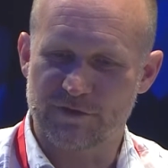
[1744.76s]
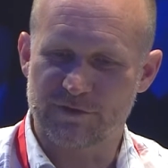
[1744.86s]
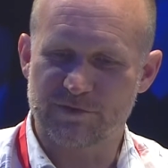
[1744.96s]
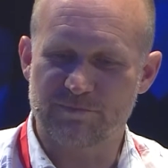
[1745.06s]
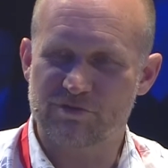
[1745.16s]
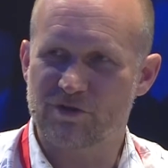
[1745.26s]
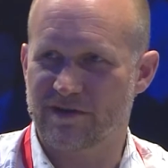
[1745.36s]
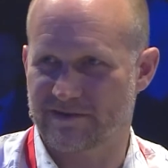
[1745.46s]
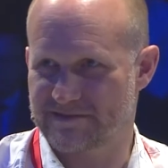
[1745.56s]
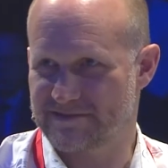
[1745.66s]
the
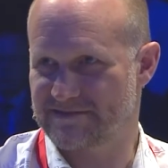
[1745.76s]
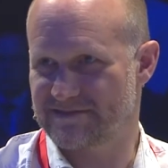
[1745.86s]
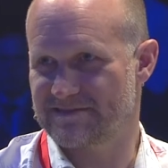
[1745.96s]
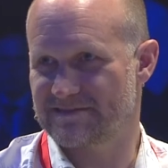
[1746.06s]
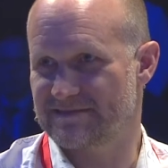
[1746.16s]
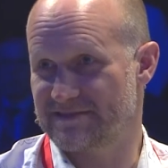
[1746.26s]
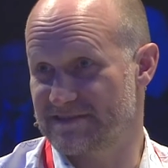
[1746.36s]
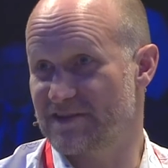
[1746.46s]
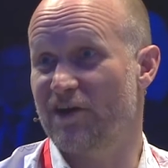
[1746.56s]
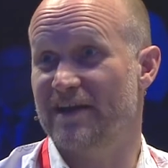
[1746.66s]
product
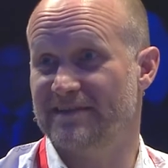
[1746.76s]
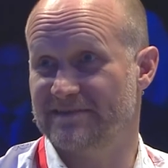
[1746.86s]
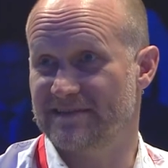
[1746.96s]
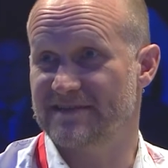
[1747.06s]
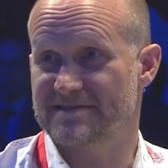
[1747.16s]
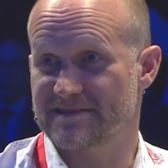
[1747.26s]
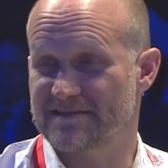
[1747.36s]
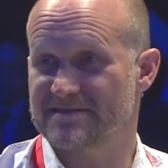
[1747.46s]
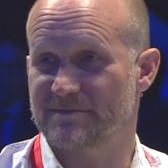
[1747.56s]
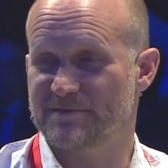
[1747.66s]
design is
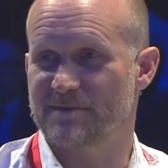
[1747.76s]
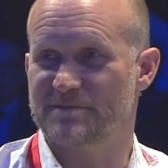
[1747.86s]
sometimes